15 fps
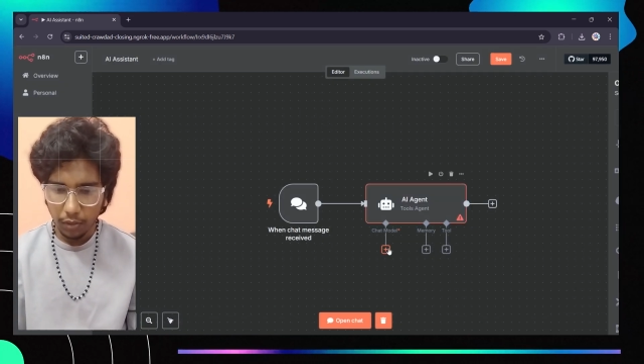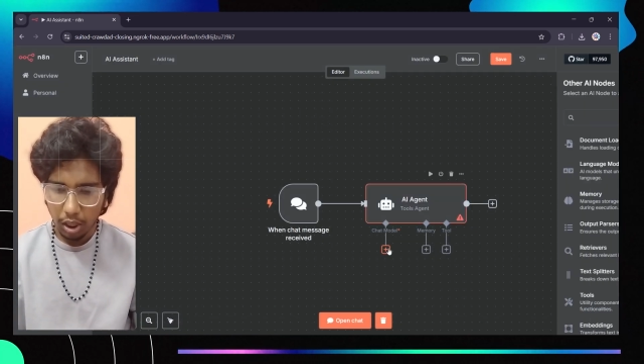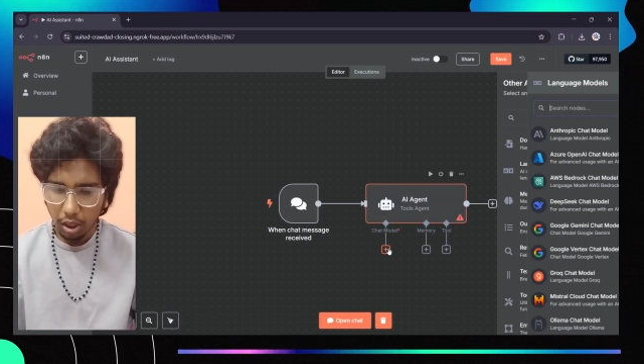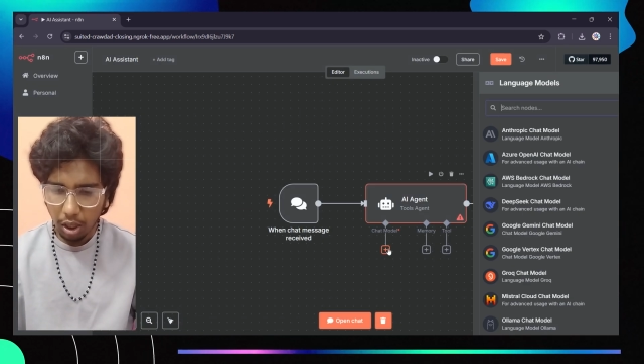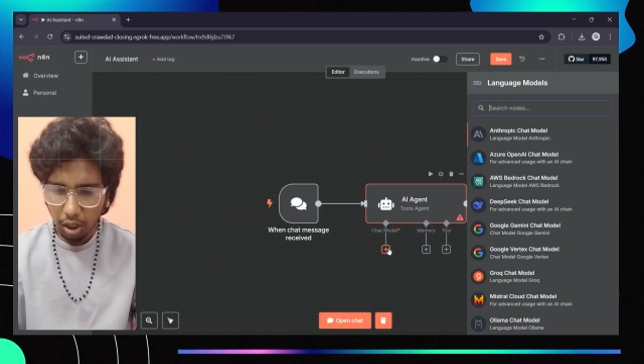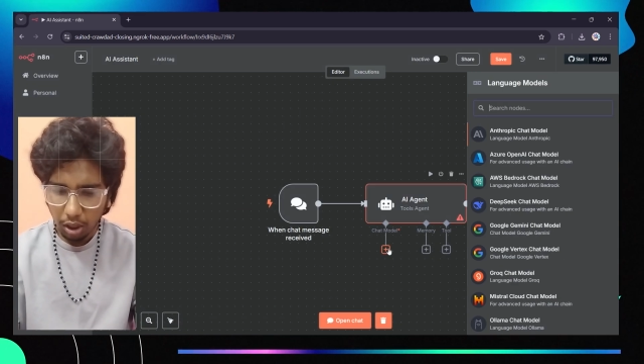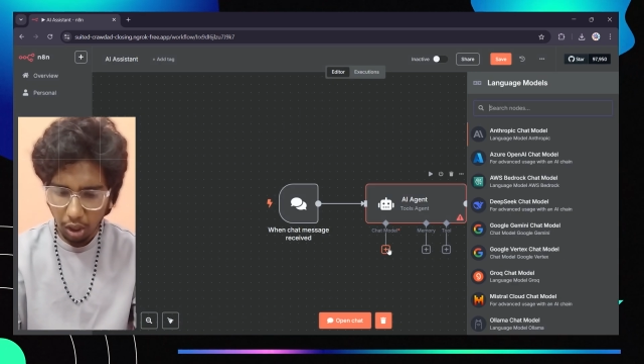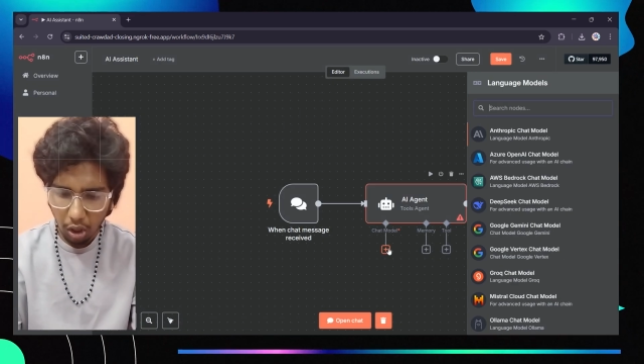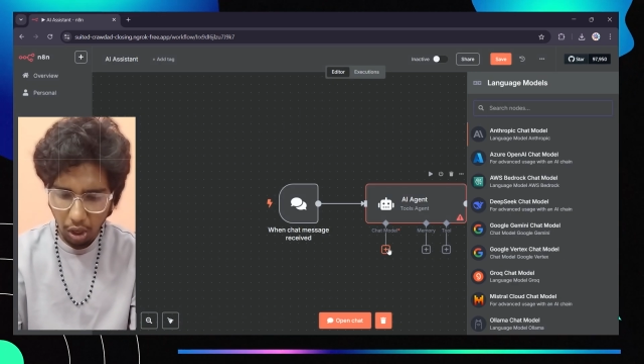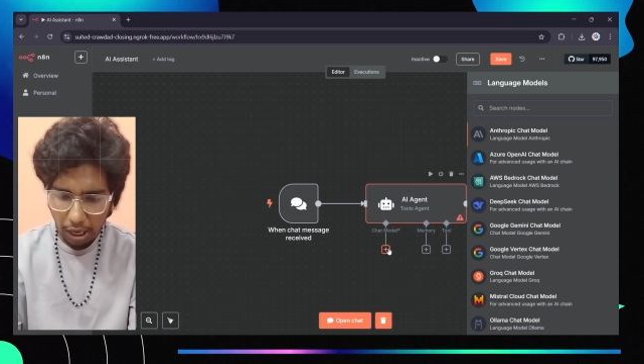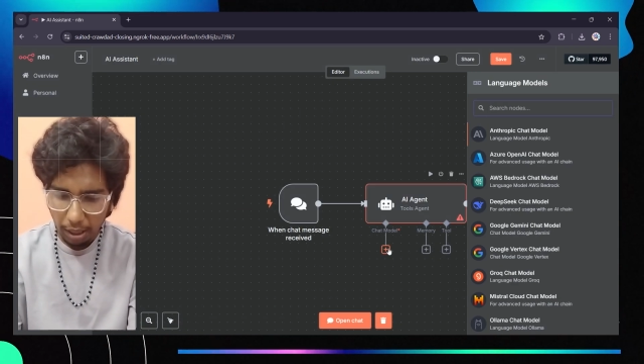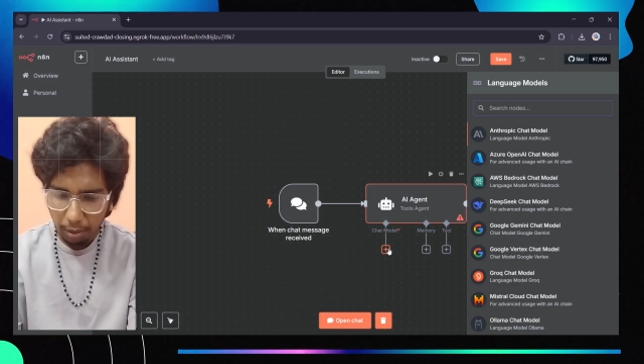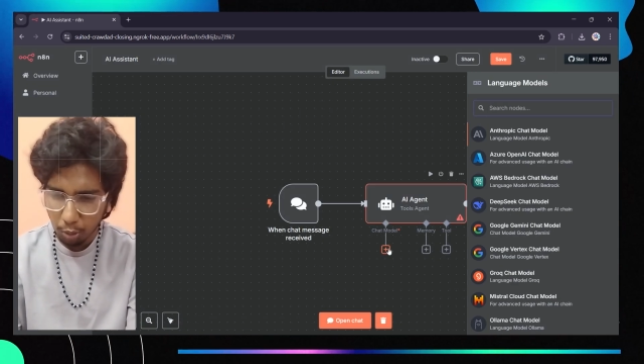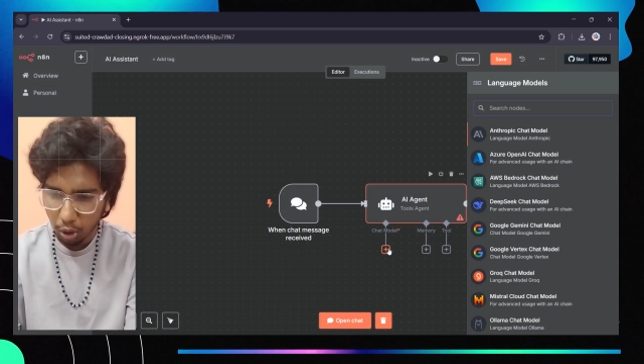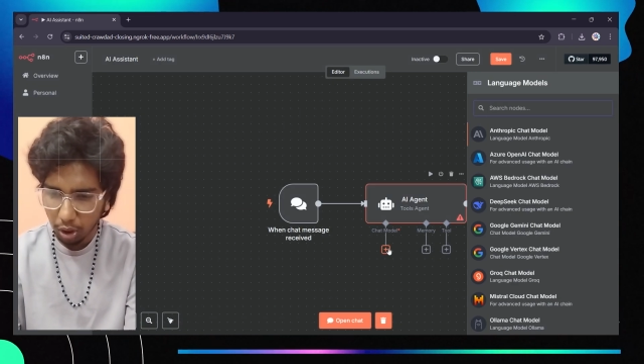Now I'm
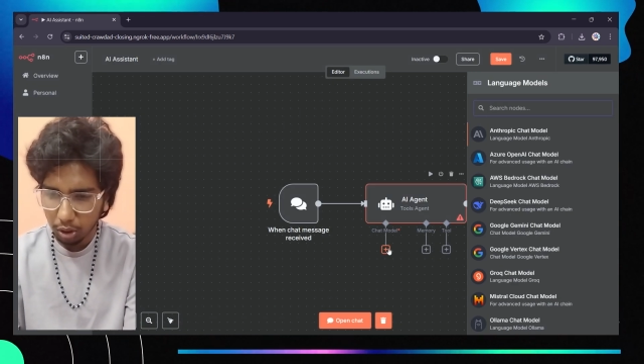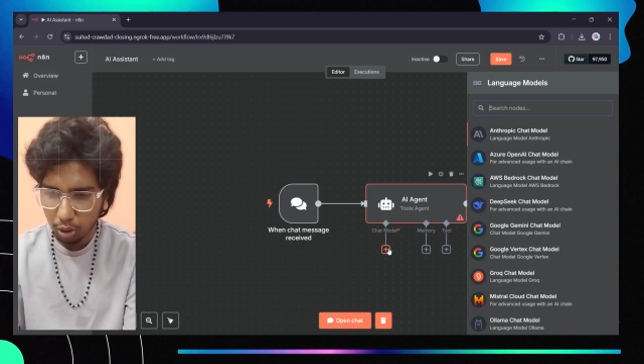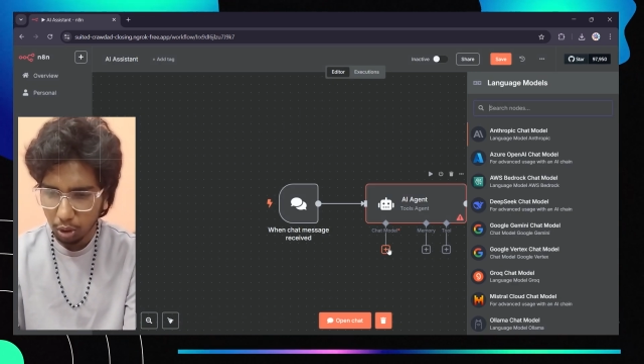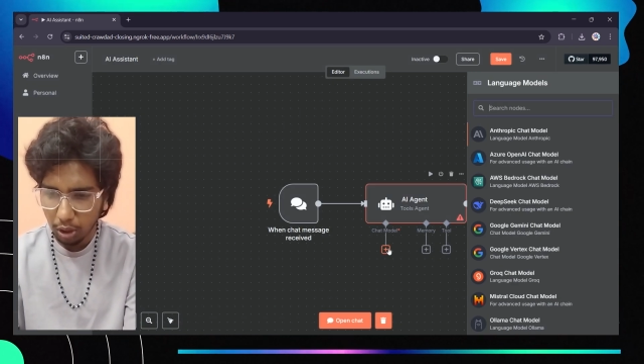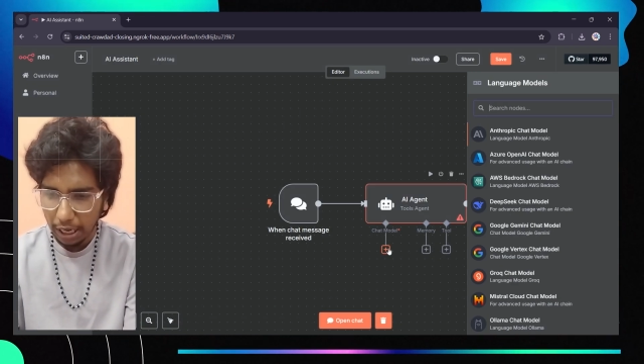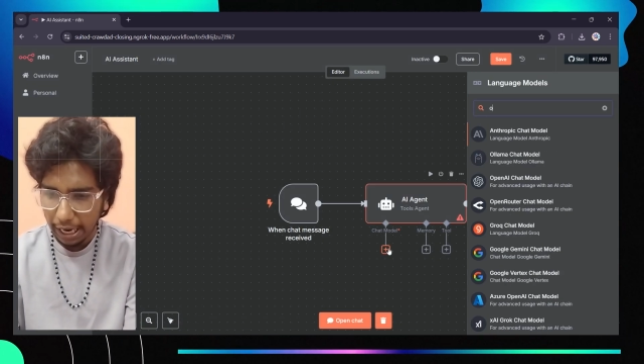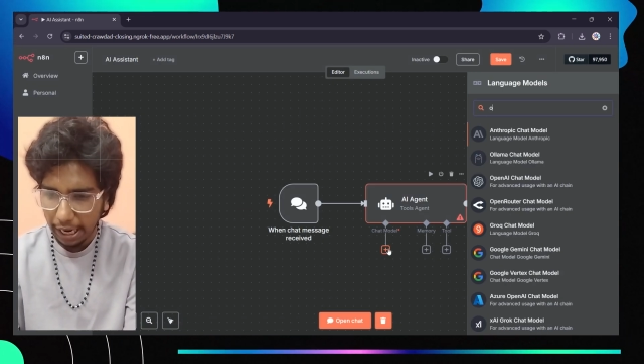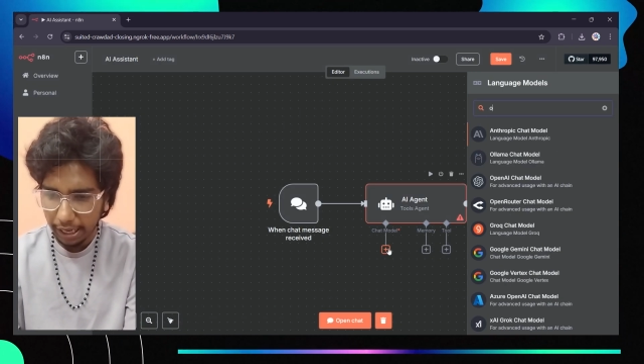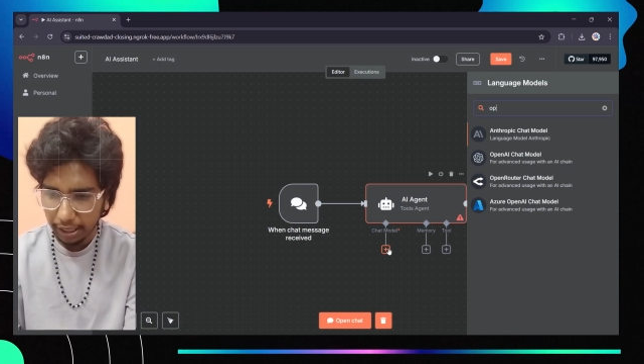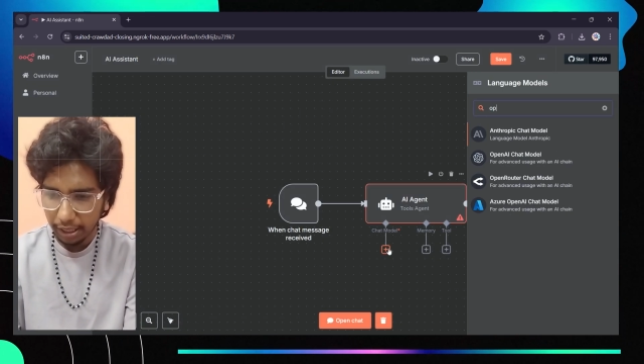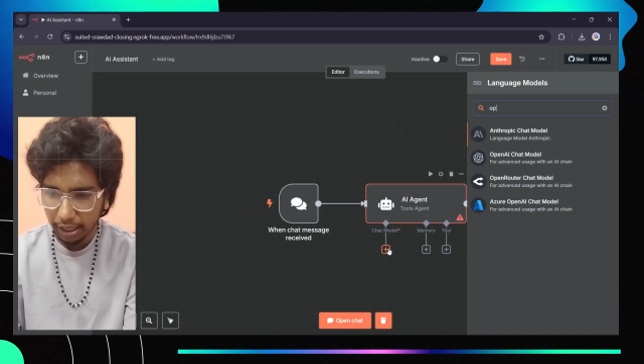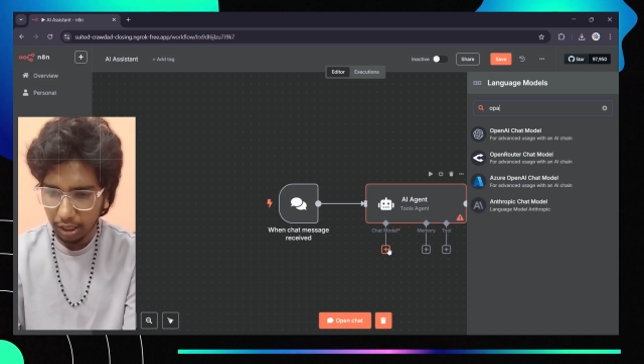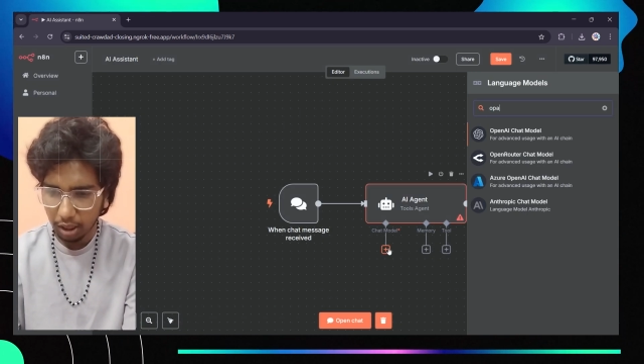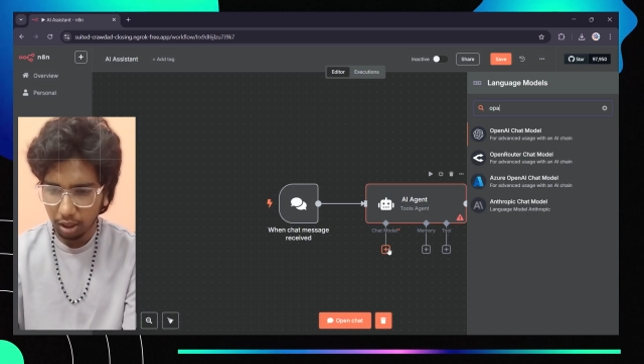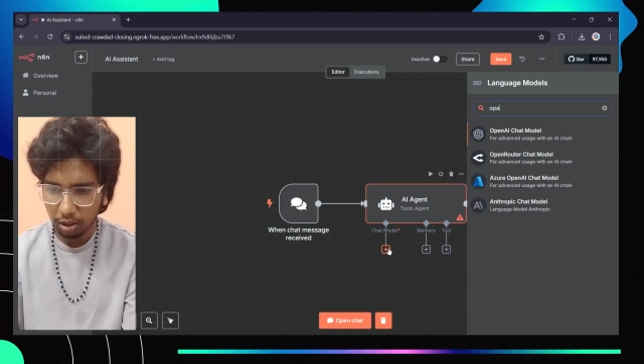going to add
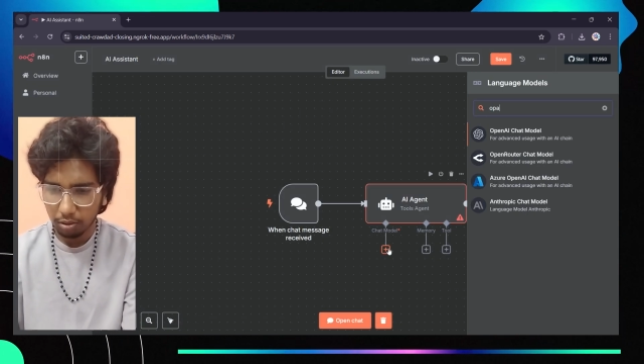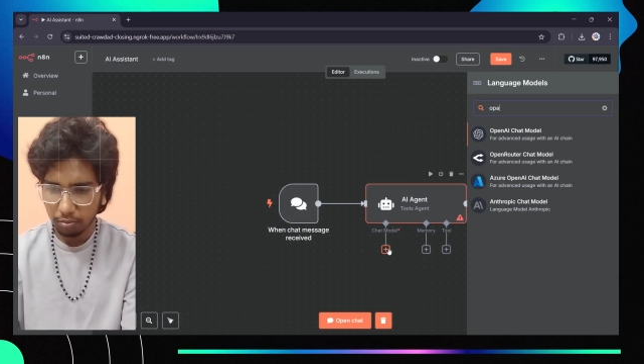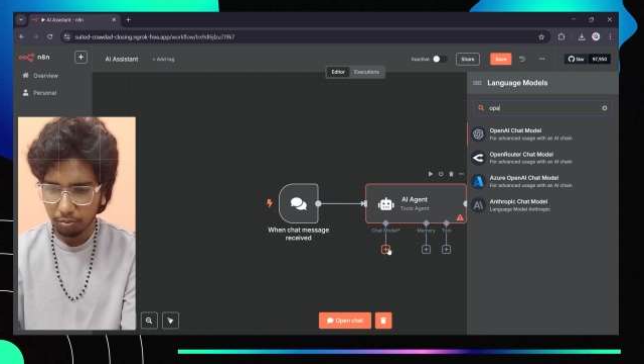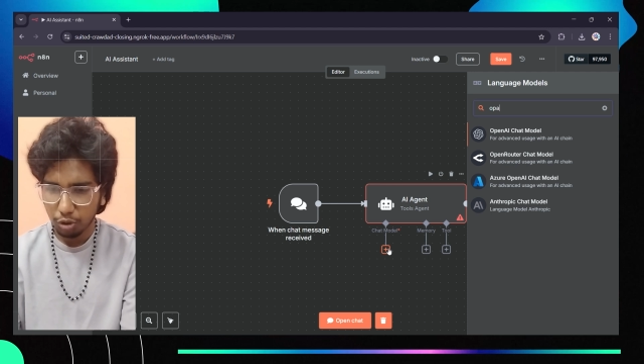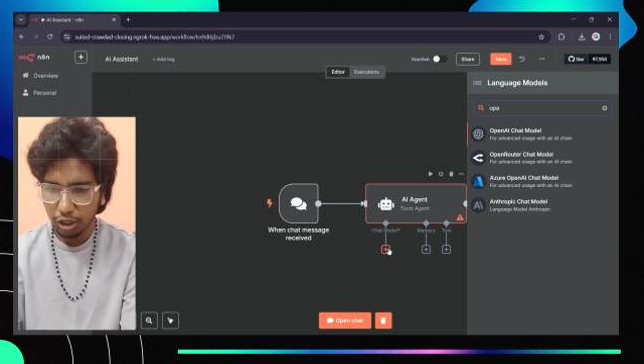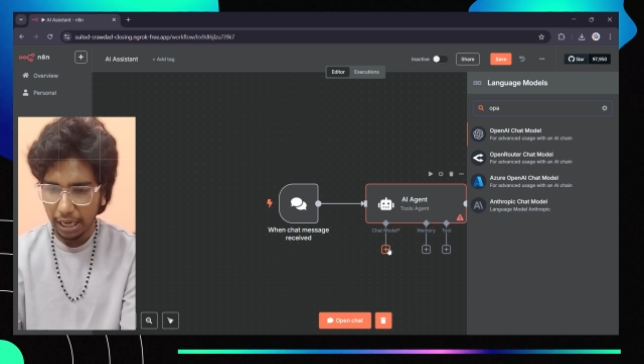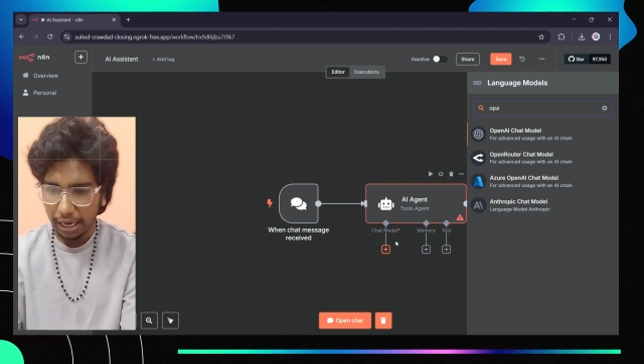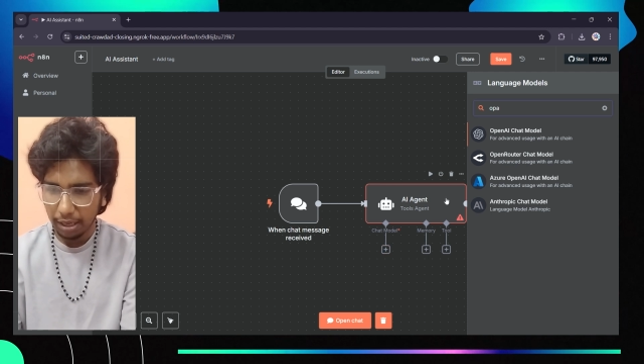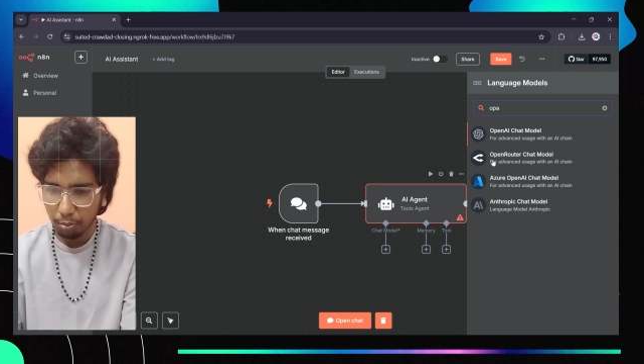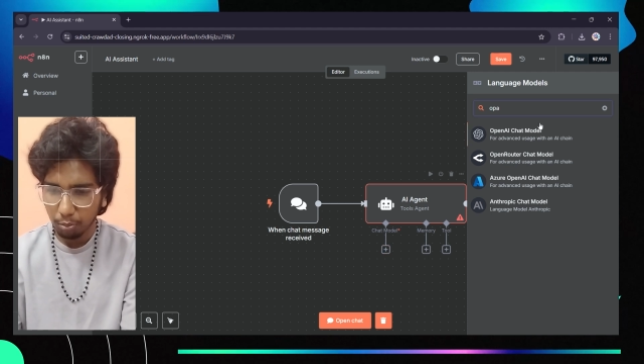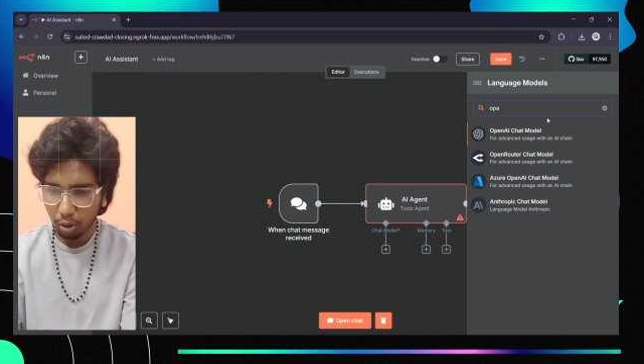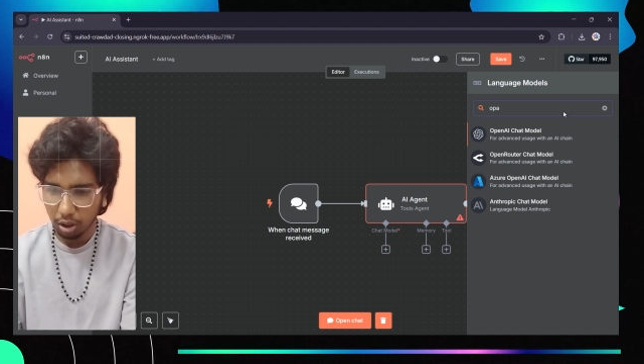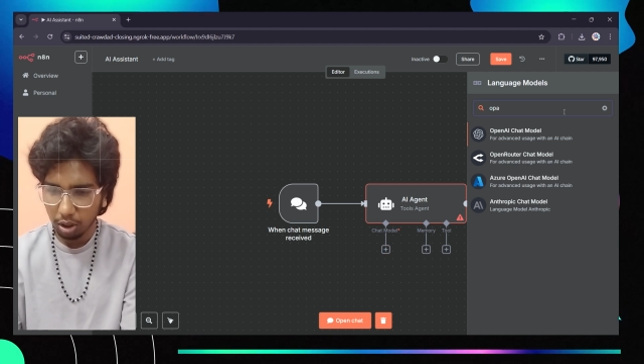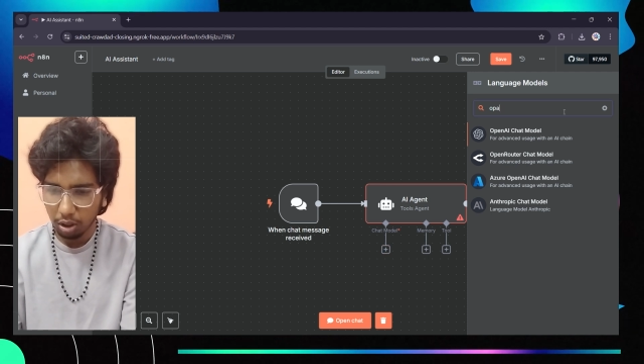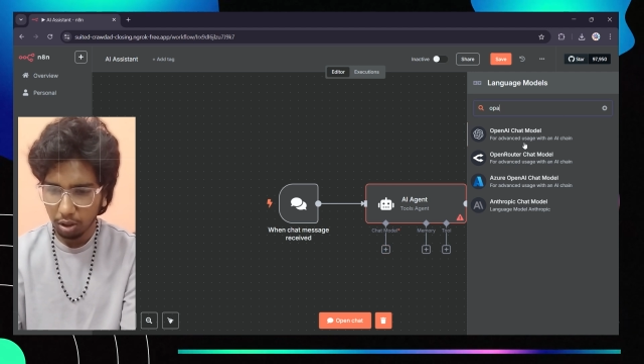an chat model,